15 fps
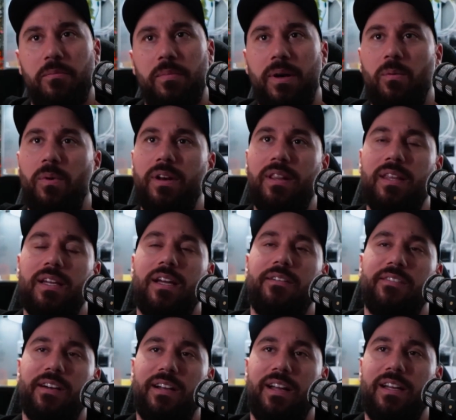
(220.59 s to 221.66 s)
but one thing I
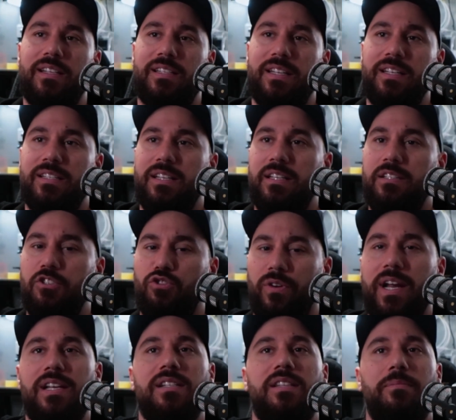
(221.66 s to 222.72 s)
realized is it
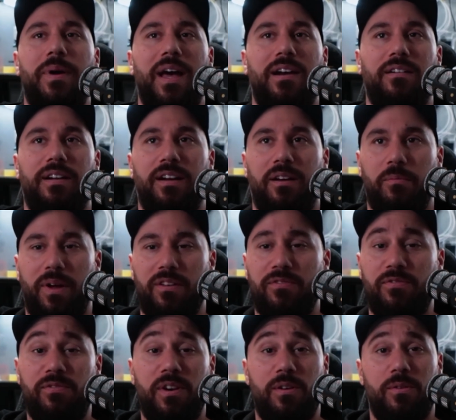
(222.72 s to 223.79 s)
drains the battery on my
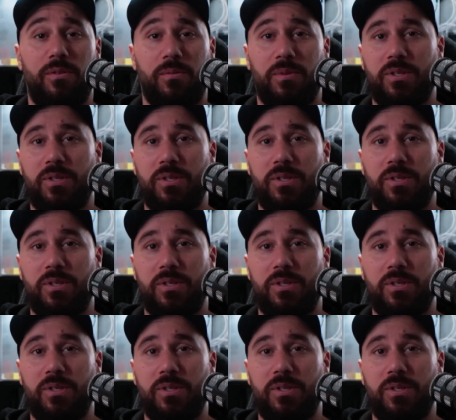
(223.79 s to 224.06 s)
phone,